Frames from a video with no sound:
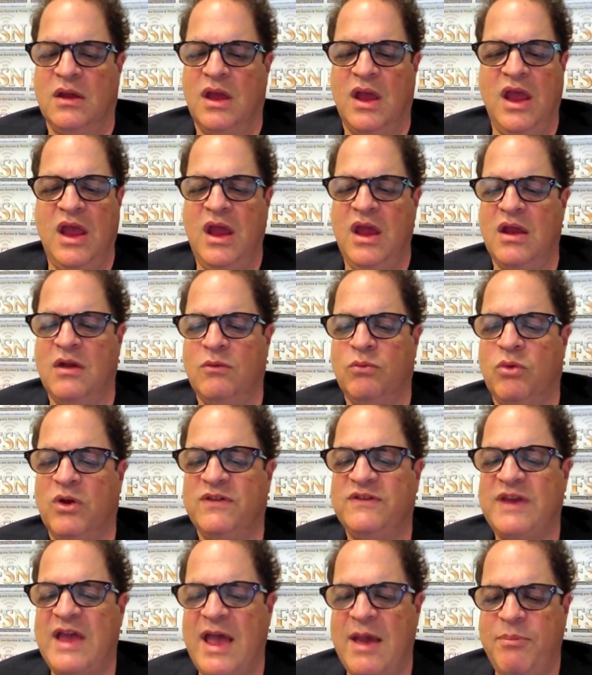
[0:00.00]
And
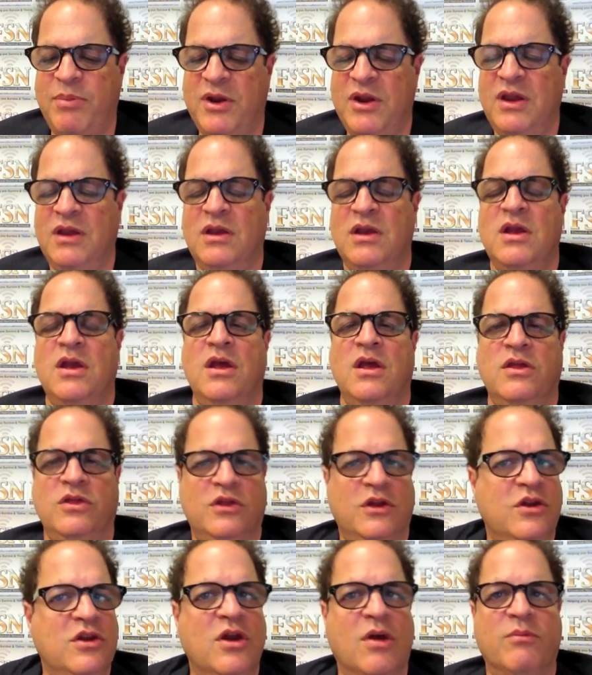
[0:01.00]
what's happening? The
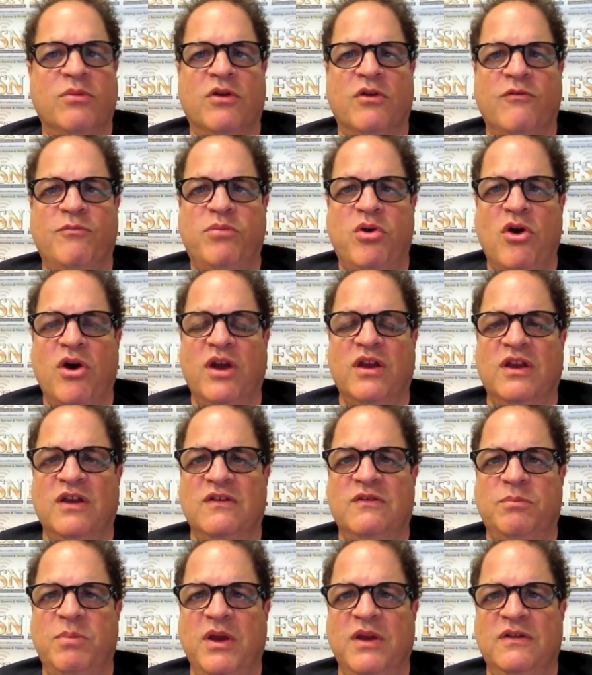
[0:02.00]
number of parking
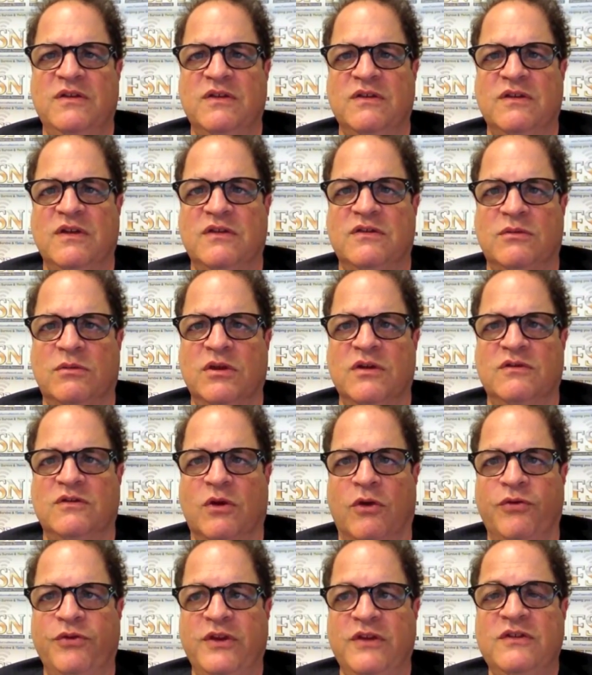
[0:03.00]
spaces as a
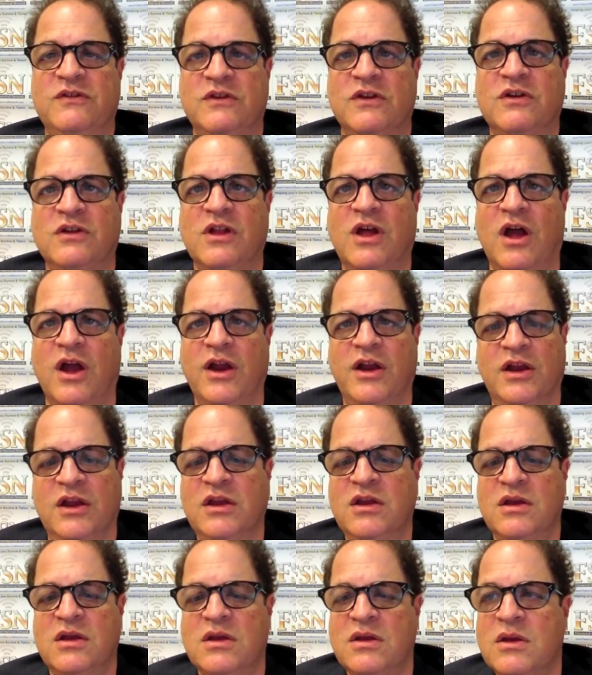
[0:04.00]
result is
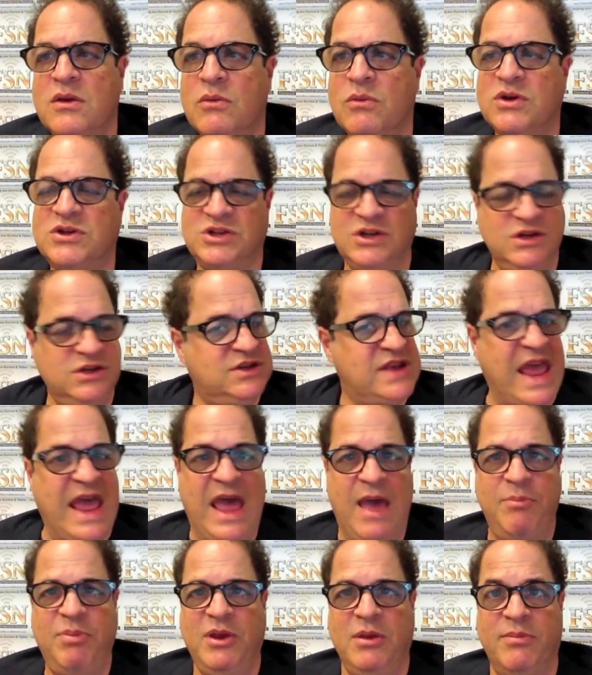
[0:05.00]
declining, which he's
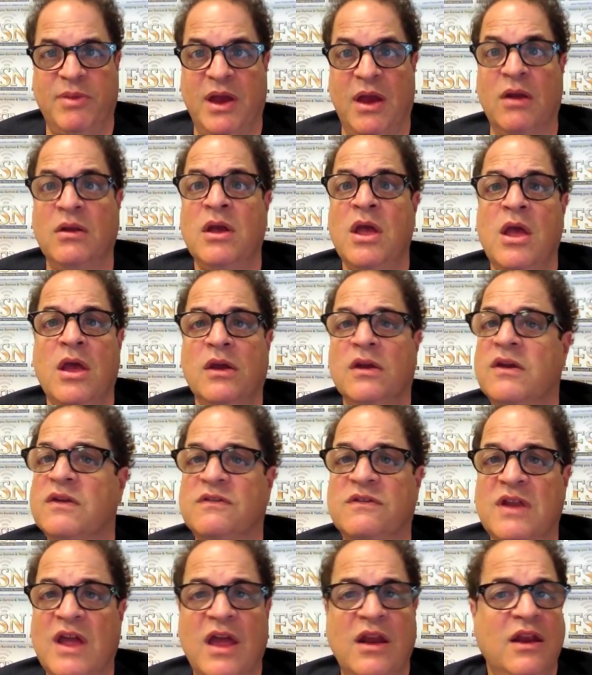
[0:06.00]
happy about,
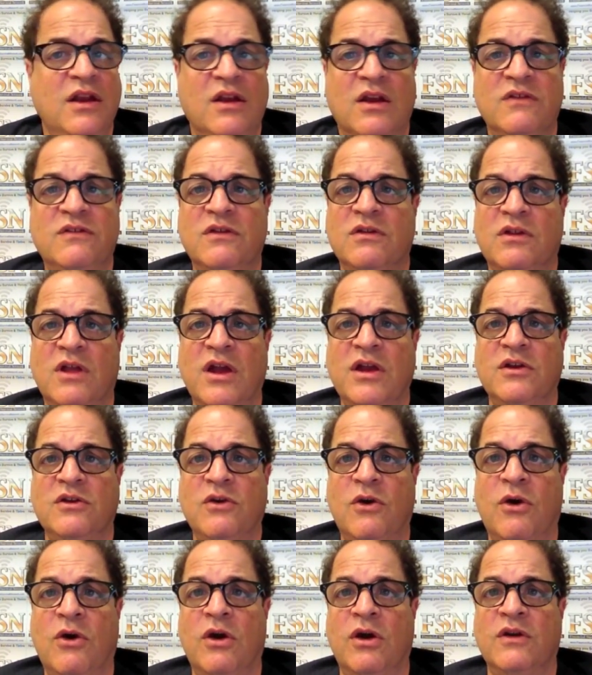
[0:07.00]
because Nanny doesn't like
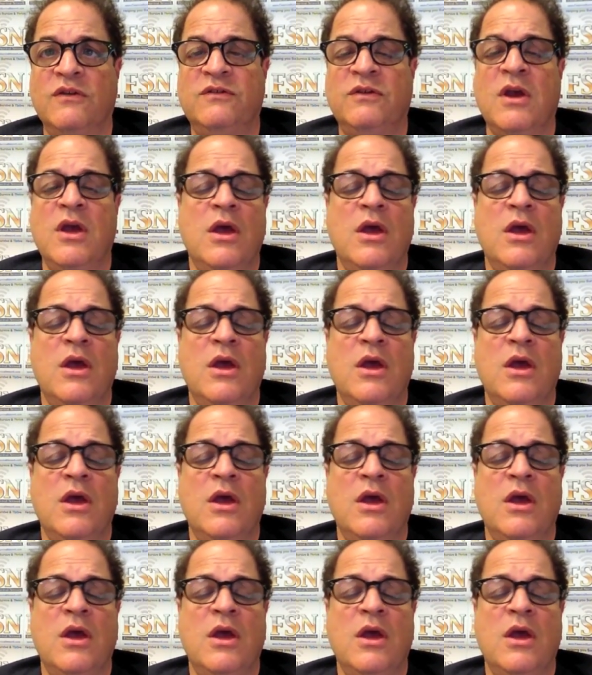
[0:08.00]
cars,